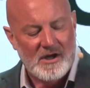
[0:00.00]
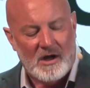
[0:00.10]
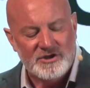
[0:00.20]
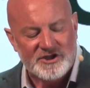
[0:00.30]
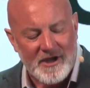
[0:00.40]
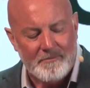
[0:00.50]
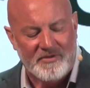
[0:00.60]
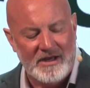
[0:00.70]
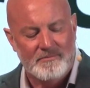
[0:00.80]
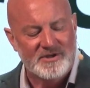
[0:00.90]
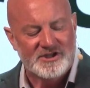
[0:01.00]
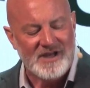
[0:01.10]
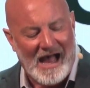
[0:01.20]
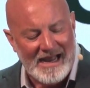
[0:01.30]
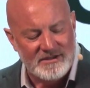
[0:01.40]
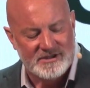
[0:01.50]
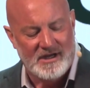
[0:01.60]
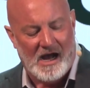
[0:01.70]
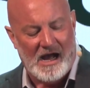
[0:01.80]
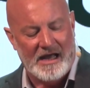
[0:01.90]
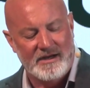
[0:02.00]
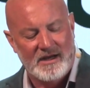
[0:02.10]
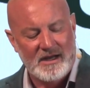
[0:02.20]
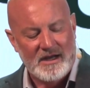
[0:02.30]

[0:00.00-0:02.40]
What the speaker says: on something besides God